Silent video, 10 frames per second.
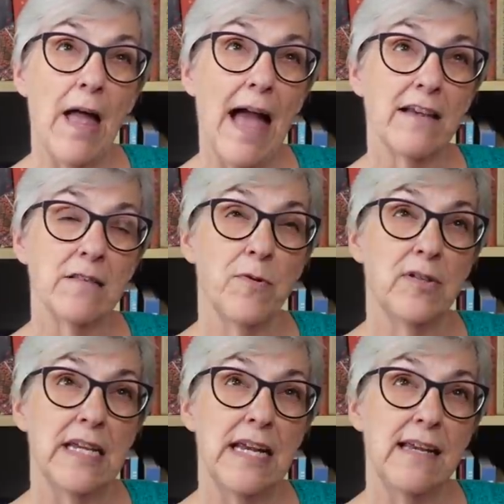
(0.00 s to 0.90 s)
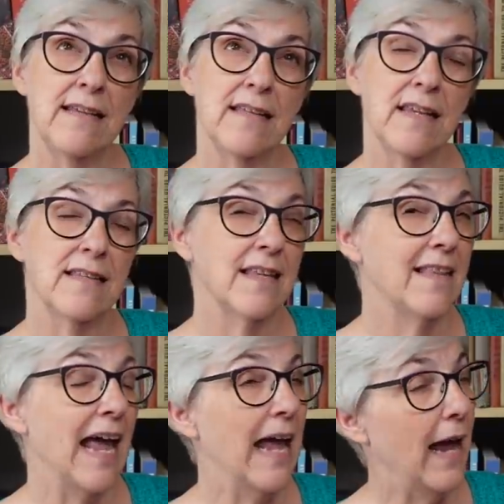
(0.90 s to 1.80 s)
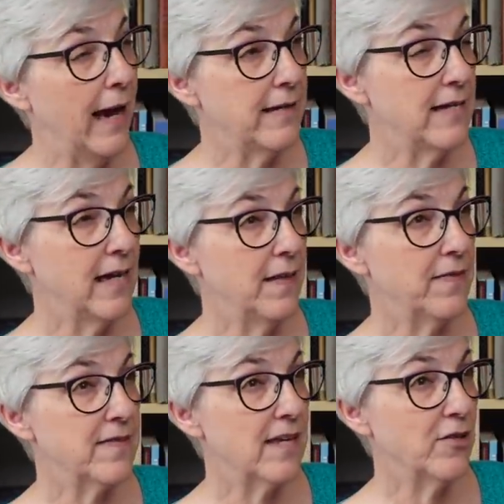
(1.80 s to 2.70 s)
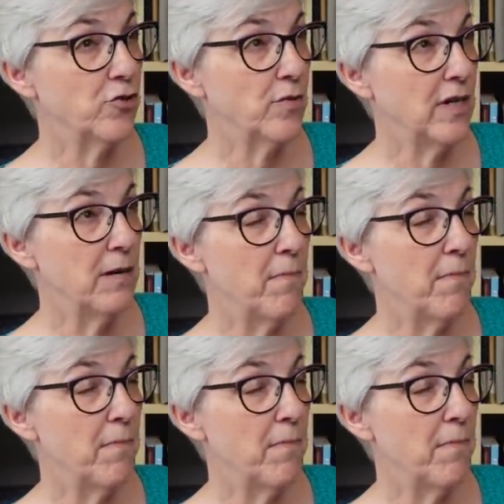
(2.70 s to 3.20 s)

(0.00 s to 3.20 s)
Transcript: expertise is in the 18th century.